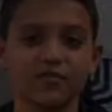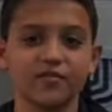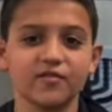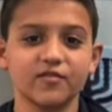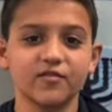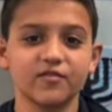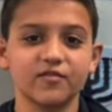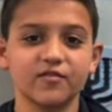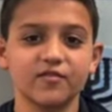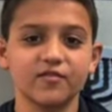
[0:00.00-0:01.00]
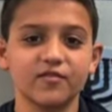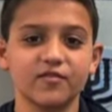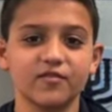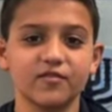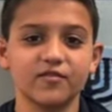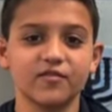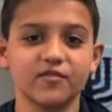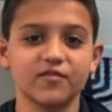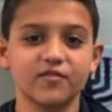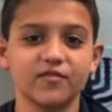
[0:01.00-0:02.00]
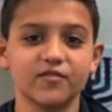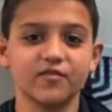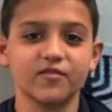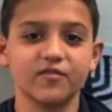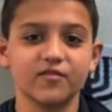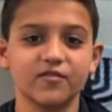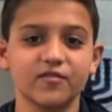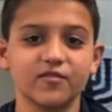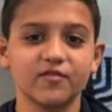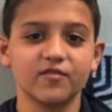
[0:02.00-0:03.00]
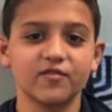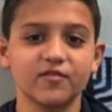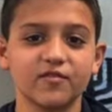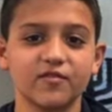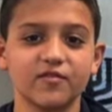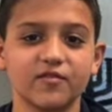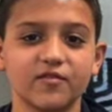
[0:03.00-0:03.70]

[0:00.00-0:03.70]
Nobody speaks.